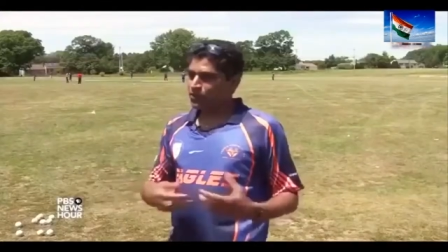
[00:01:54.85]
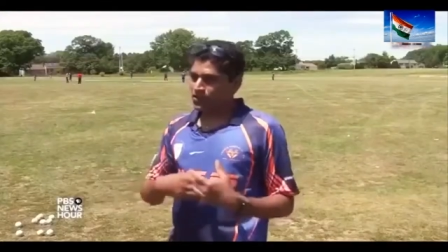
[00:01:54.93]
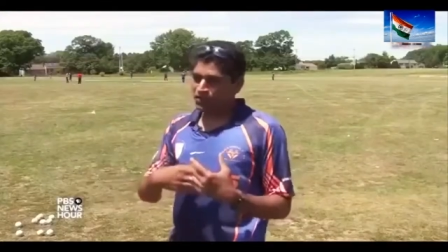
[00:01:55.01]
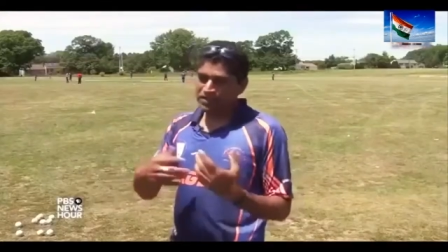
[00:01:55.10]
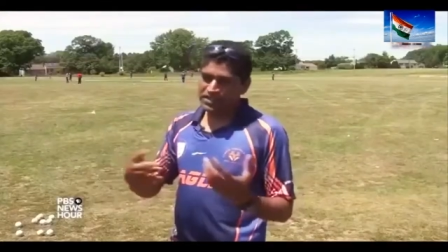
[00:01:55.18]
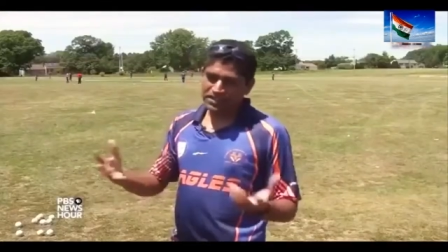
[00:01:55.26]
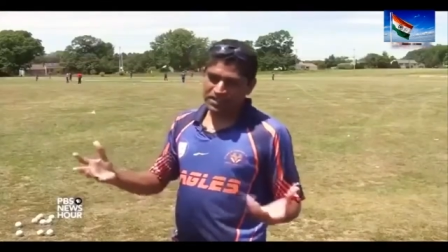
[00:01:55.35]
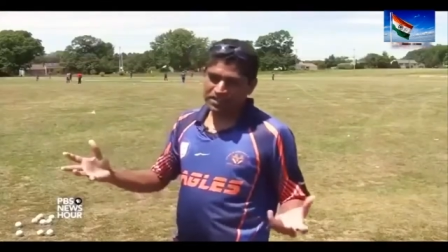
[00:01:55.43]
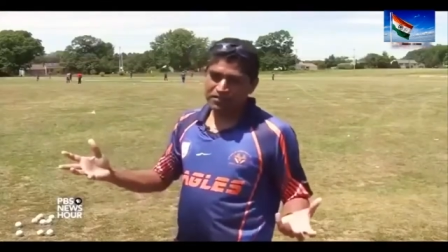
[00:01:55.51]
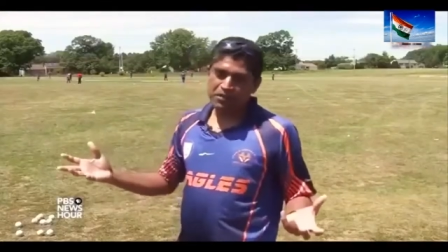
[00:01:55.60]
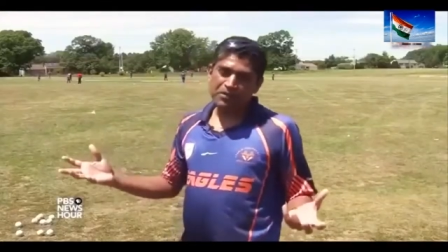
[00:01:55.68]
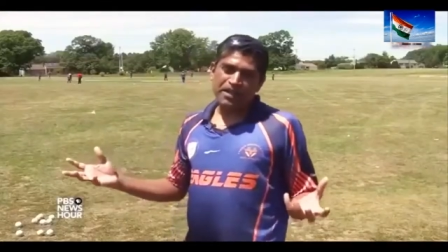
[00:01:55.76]
Most of us
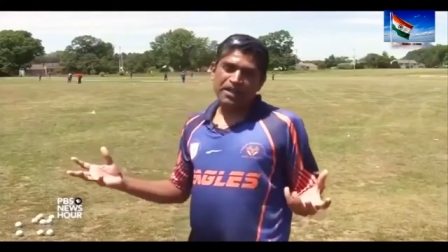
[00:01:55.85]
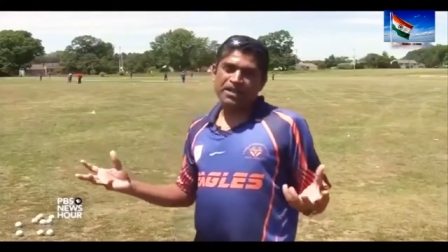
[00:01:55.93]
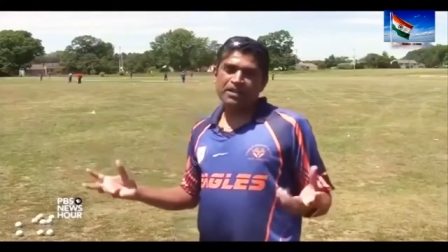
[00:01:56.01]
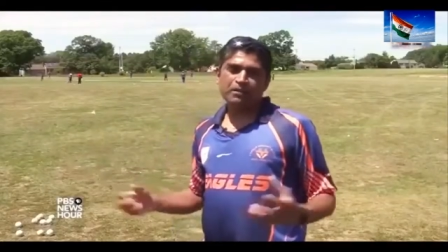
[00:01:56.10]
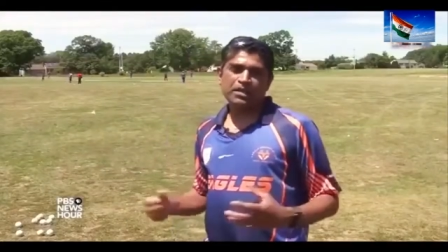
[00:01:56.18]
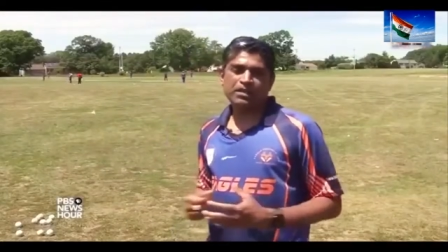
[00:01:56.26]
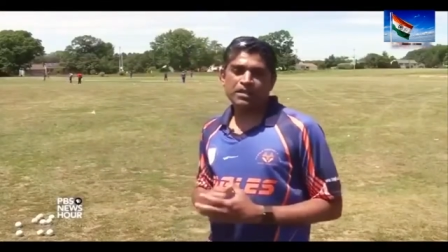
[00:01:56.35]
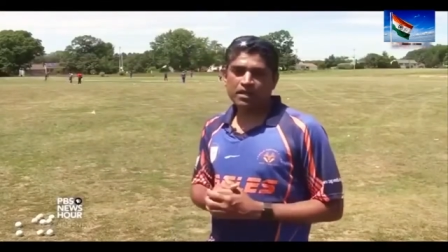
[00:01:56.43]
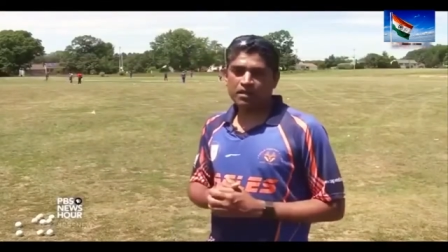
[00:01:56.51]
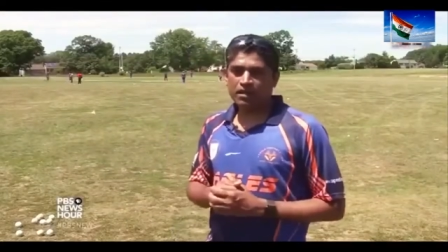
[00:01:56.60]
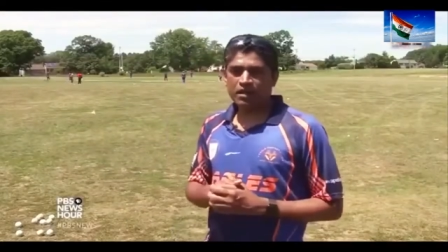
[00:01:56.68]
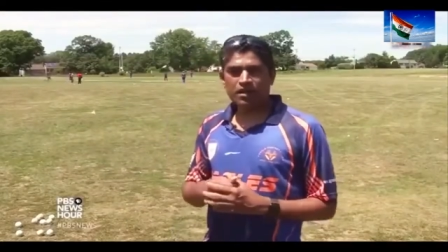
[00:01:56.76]
are from India, but there
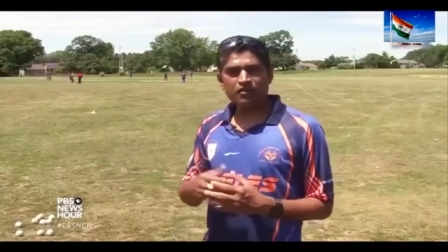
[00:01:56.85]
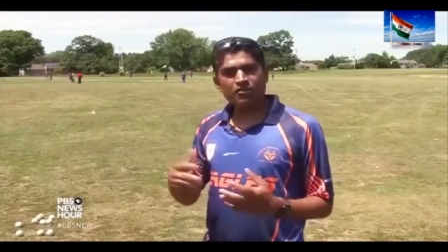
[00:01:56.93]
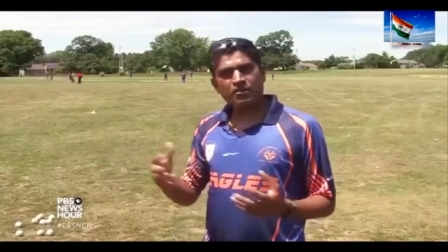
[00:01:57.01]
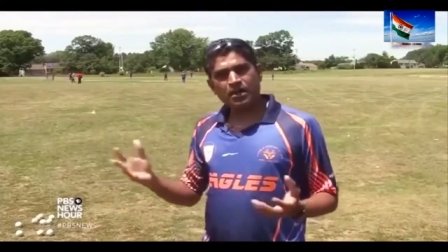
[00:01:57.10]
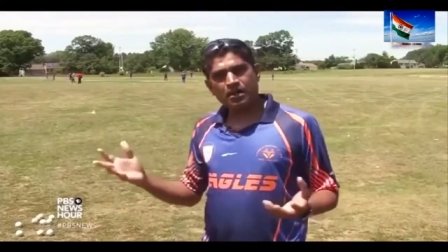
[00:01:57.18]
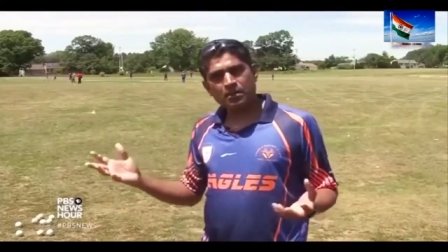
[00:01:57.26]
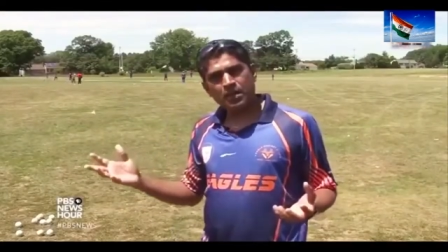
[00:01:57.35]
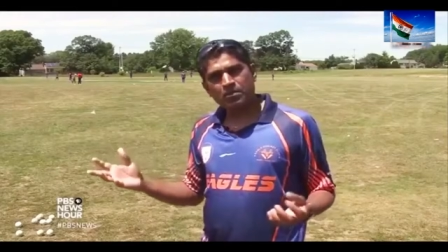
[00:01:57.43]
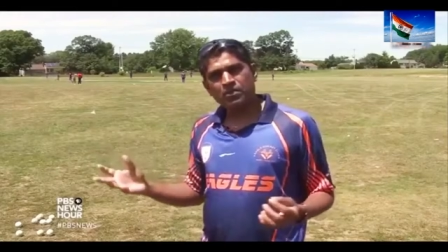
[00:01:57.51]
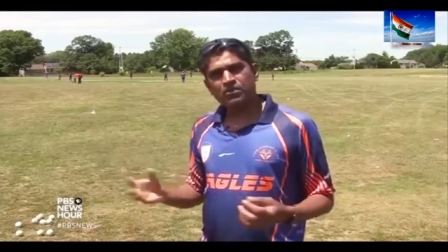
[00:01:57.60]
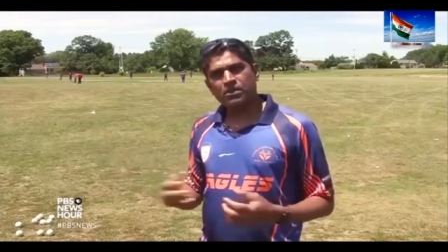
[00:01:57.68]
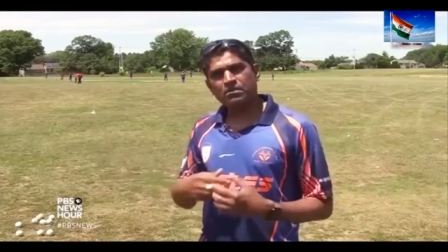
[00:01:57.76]
are a lot of uh,
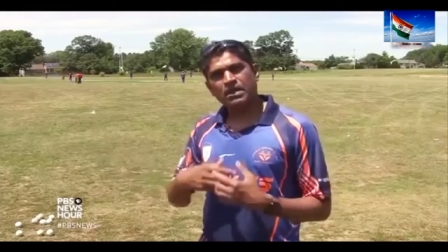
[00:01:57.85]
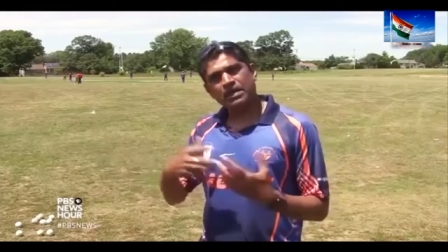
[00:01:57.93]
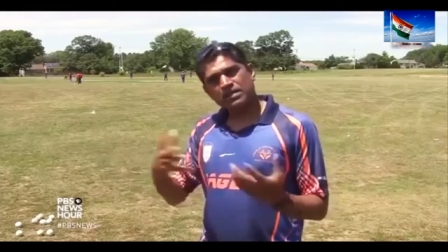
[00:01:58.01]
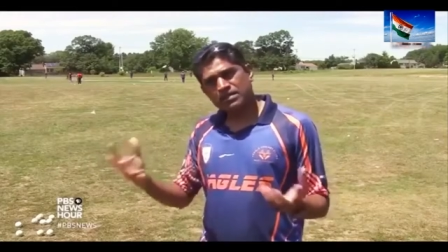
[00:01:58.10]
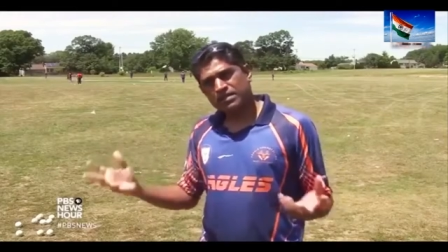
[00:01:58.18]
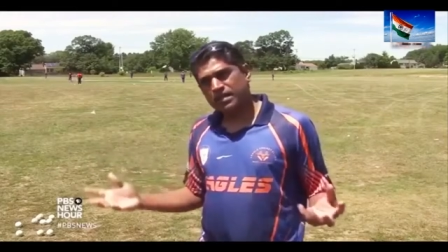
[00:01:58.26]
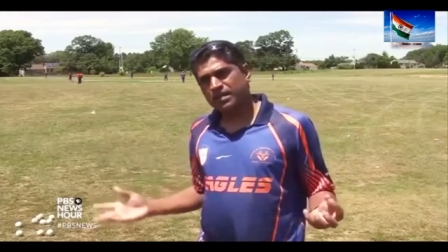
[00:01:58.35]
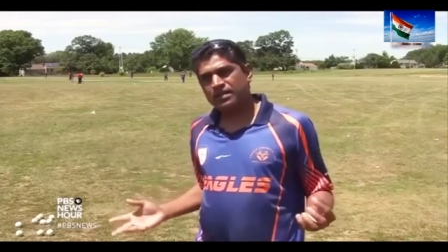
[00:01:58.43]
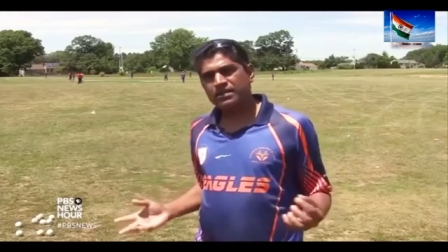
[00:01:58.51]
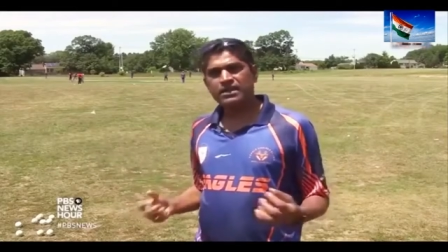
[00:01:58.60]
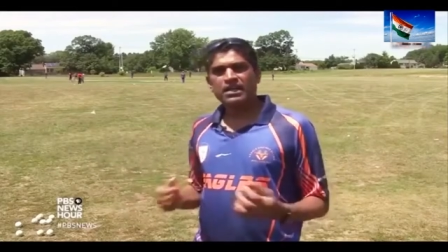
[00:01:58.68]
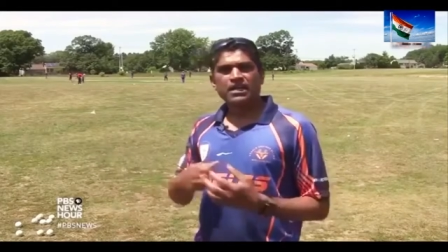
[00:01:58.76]
people from
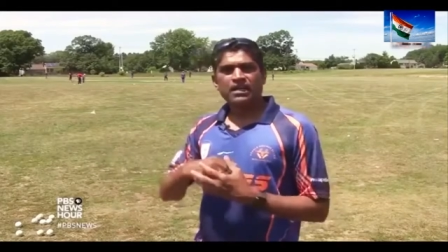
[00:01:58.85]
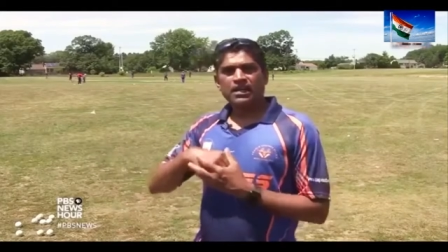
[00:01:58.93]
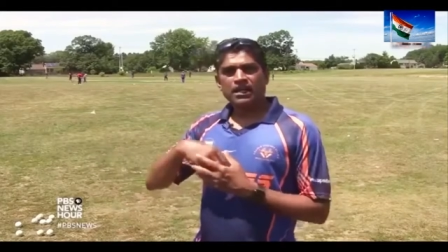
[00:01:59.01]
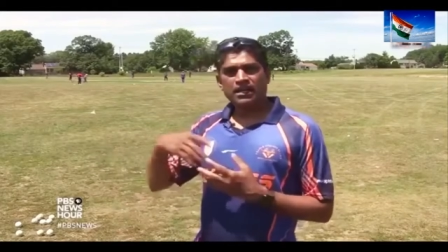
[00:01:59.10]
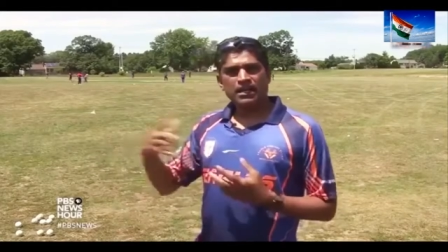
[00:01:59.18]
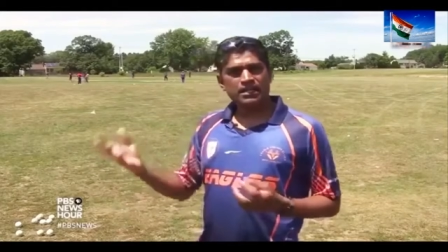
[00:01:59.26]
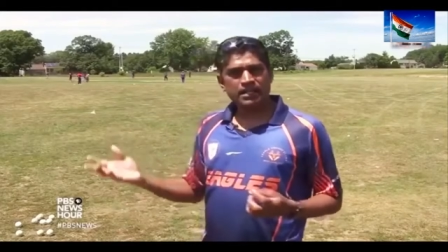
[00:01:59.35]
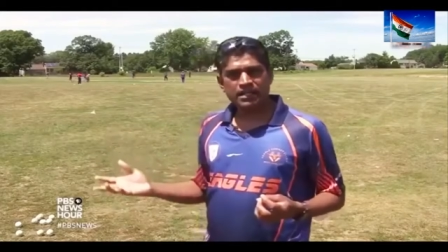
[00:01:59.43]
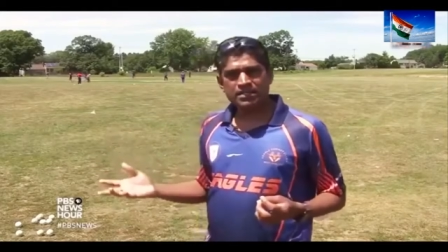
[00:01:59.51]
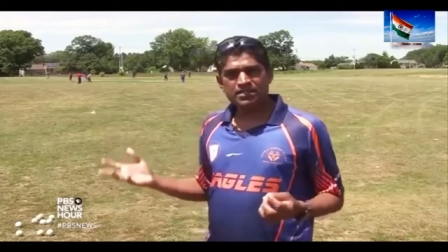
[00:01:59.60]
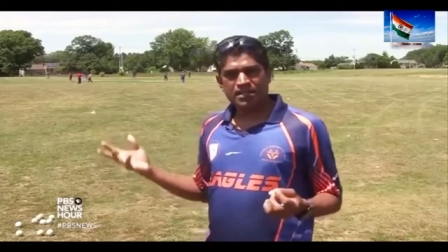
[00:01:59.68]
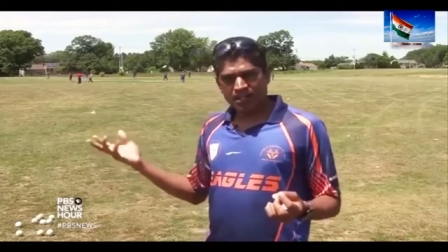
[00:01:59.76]
Pakistan and other
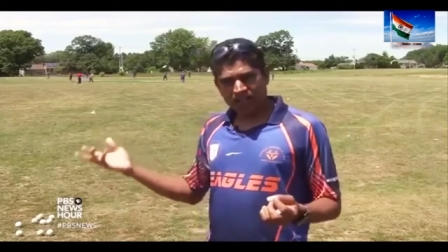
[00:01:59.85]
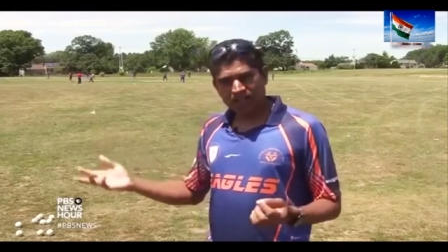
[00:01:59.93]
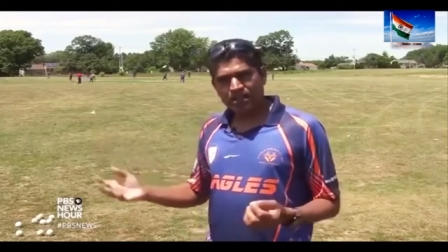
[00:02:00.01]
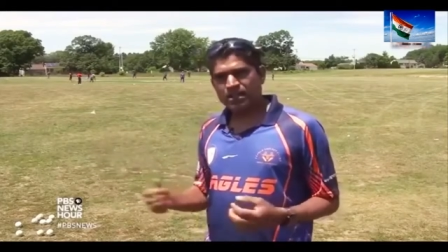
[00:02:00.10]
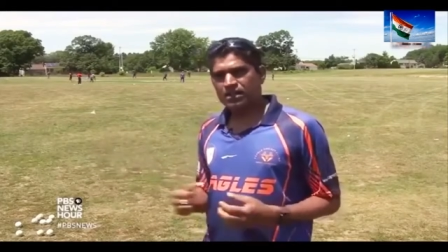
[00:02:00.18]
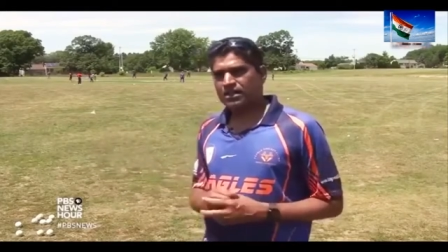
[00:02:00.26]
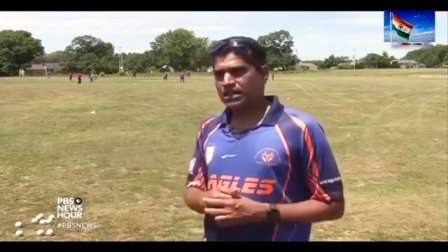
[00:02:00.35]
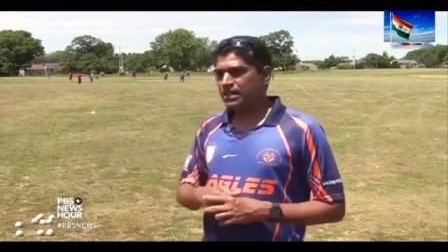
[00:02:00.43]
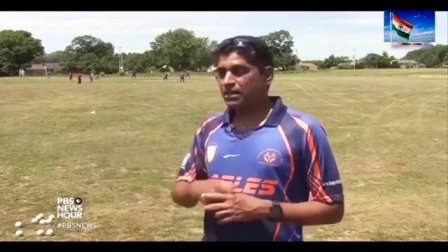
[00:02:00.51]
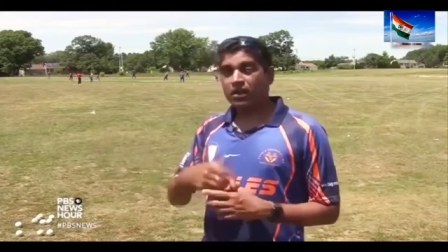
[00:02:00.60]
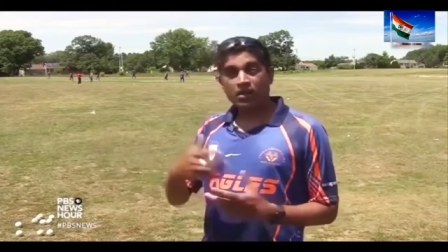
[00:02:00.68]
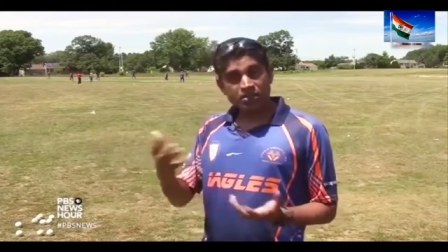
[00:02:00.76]
countries, Sri Lanka
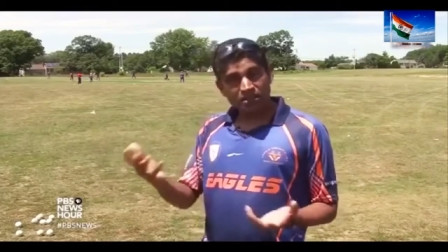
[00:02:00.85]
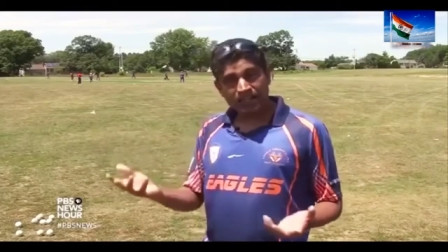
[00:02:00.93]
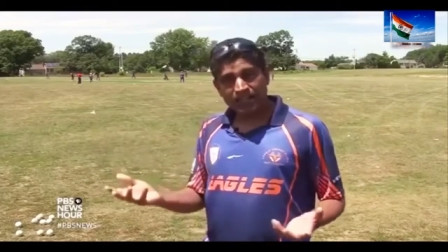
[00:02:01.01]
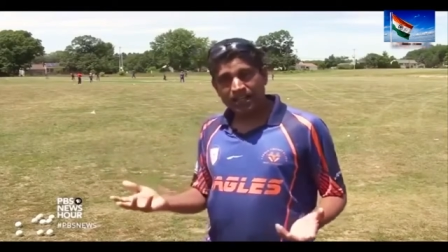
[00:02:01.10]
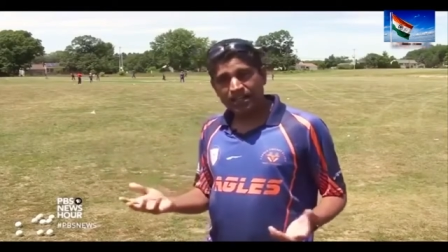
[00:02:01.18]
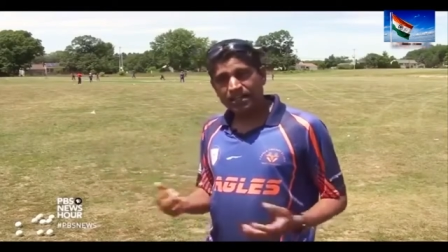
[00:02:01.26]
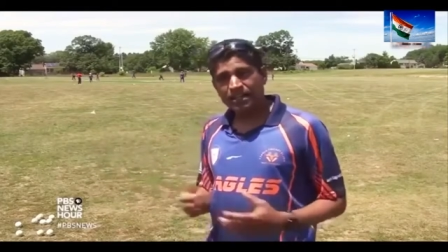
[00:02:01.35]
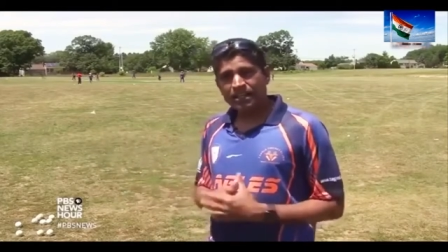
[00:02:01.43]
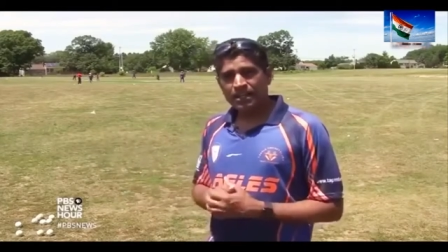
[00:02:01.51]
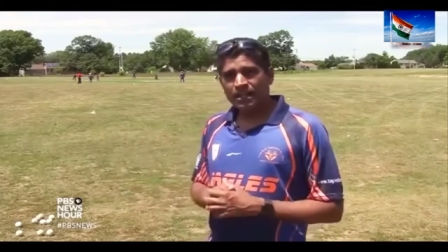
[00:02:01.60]
and Australia.